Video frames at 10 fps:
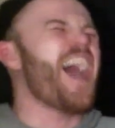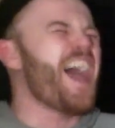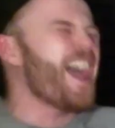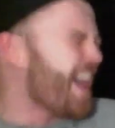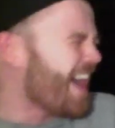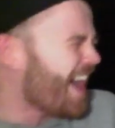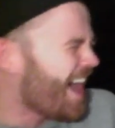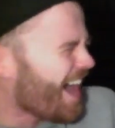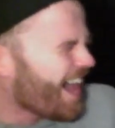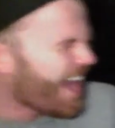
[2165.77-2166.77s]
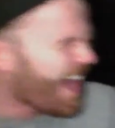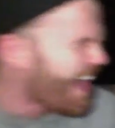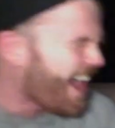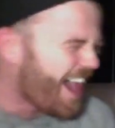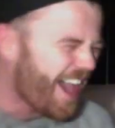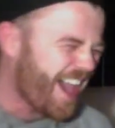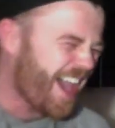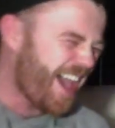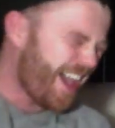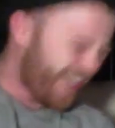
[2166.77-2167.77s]

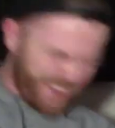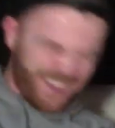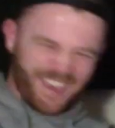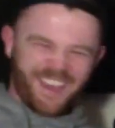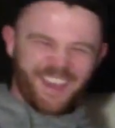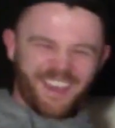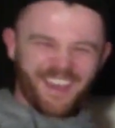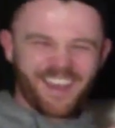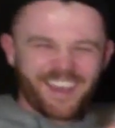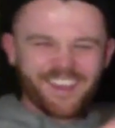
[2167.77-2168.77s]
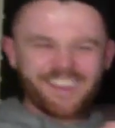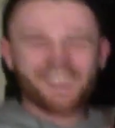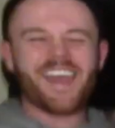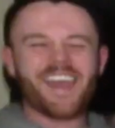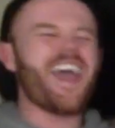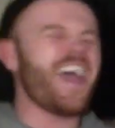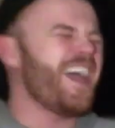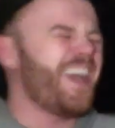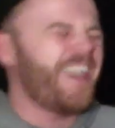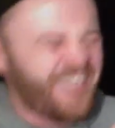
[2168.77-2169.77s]

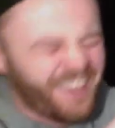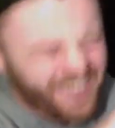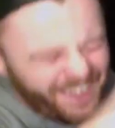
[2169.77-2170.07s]
No words are spoken by the person on screen.